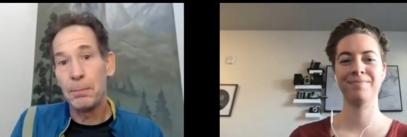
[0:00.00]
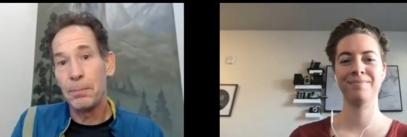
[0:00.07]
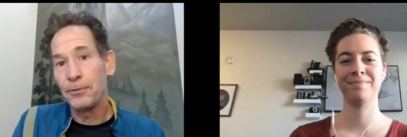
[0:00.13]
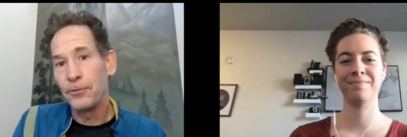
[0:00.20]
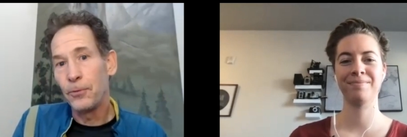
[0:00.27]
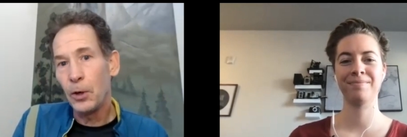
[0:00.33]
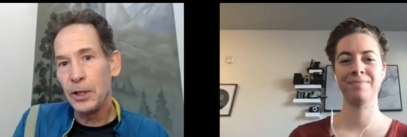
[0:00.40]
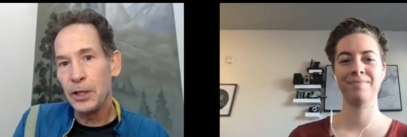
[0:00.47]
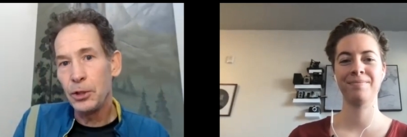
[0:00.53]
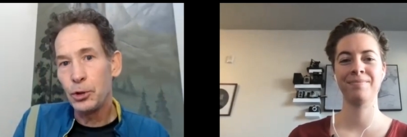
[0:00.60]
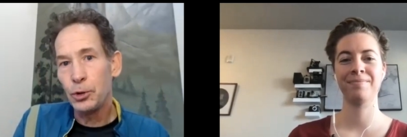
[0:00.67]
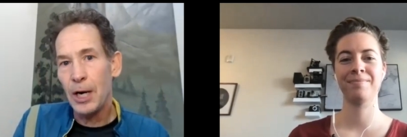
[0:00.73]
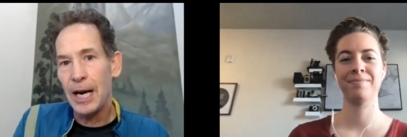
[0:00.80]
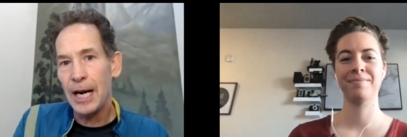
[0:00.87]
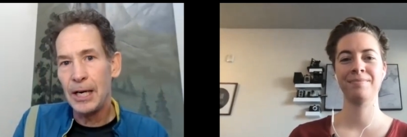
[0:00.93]
Speaker 1: before you
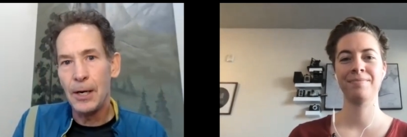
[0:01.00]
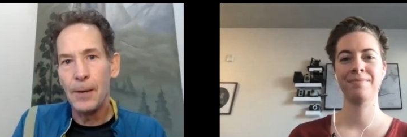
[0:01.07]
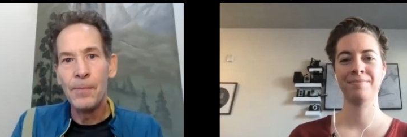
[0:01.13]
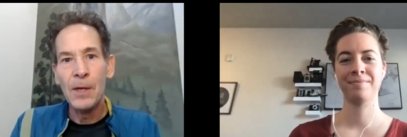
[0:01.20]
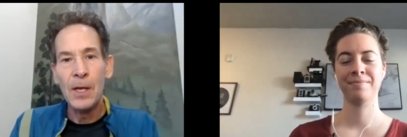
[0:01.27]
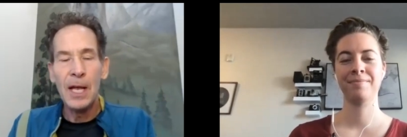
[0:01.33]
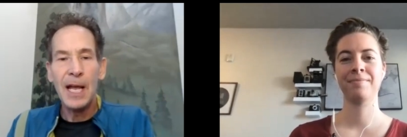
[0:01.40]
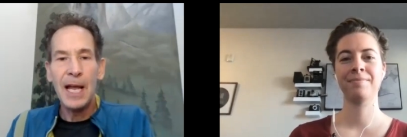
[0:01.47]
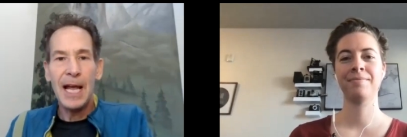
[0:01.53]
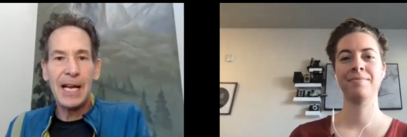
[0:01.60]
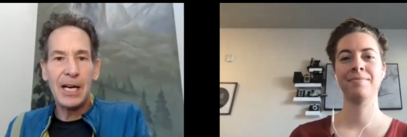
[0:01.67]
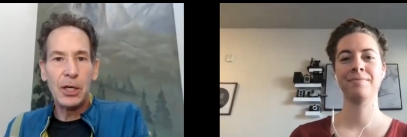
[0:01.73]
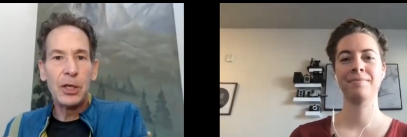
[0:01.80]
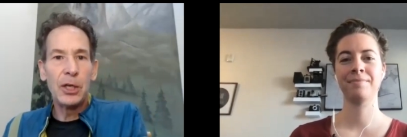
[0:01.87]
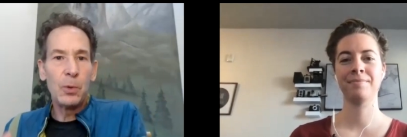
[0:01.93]
train and
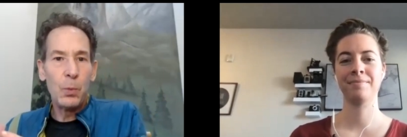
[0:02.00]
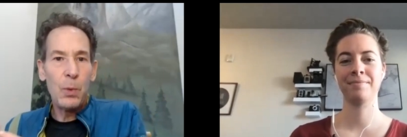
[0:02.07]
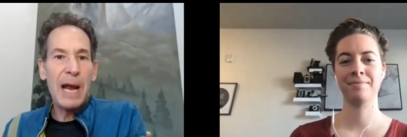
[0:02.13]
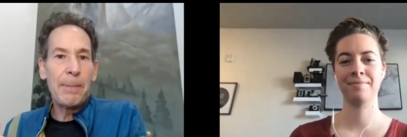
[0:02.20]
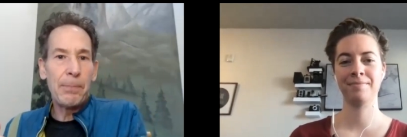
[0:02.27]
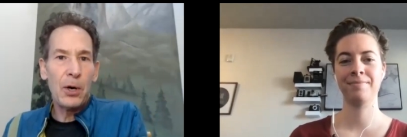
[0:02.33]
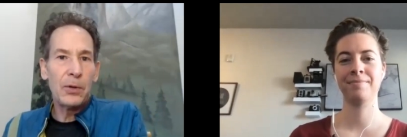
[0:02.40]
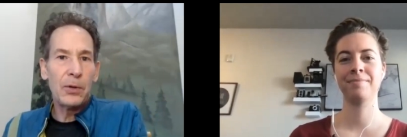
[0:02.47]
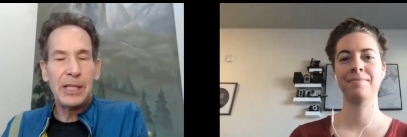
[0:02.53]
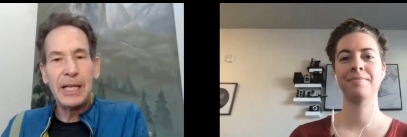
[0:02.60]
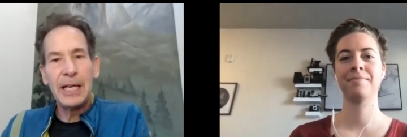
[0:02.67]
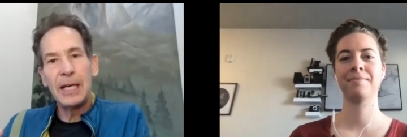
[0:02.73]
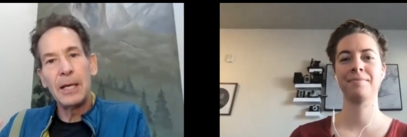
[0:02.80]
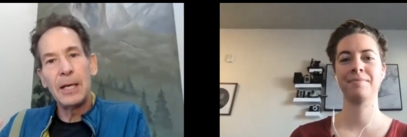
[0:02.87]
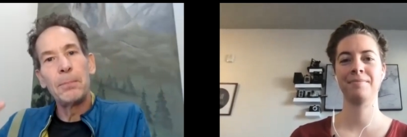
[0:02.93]
a good whey
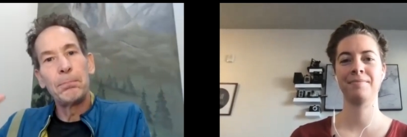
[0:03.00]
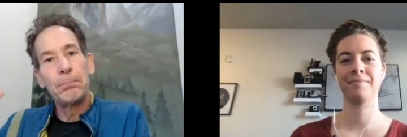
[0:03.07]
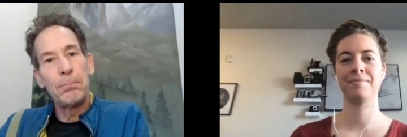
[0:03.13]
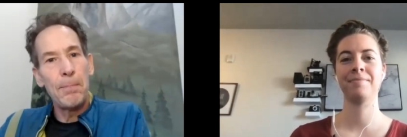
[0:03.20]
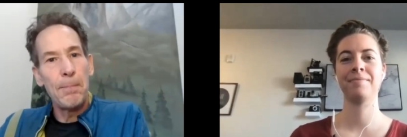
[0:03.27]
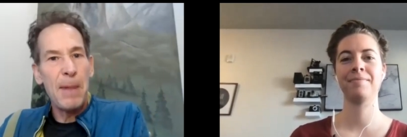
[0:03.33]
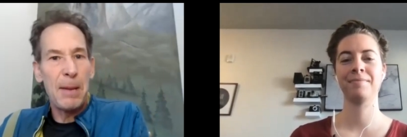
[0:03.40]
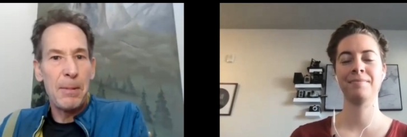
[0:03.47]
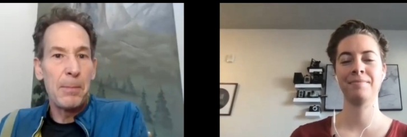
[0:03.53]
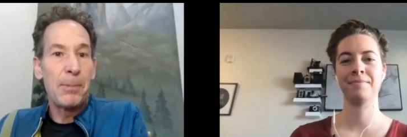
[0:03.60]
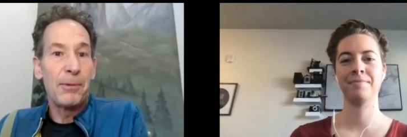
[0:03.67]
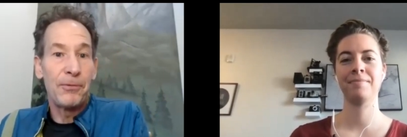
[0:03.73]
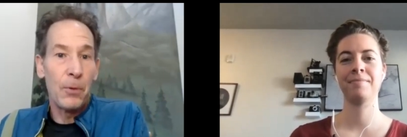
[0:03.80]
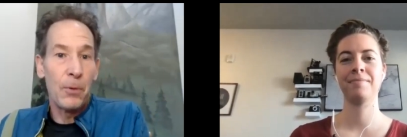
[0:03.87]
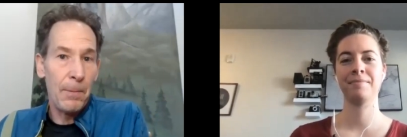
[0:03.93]
protein maybe
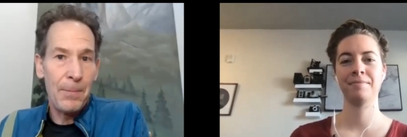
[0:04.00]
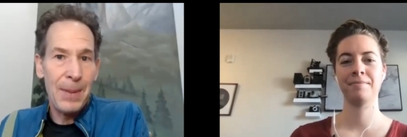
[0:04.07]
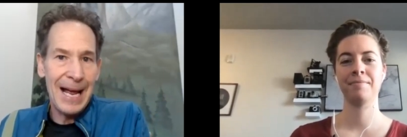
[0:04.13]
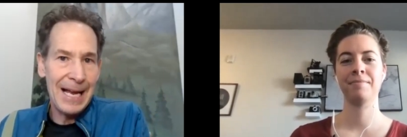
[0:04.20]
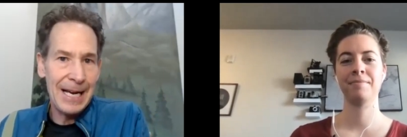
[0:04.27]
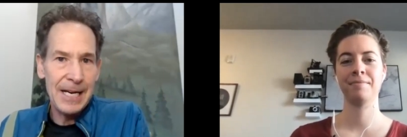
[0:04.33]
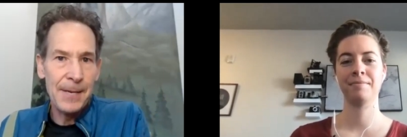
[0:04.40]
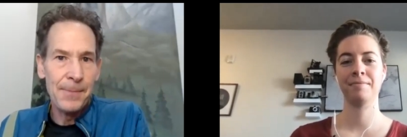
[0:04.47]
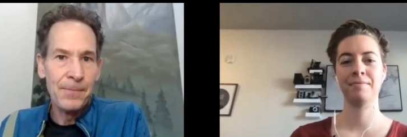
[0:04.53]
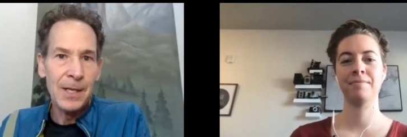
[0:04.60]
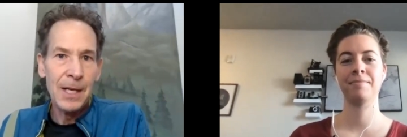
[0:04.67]
before bed.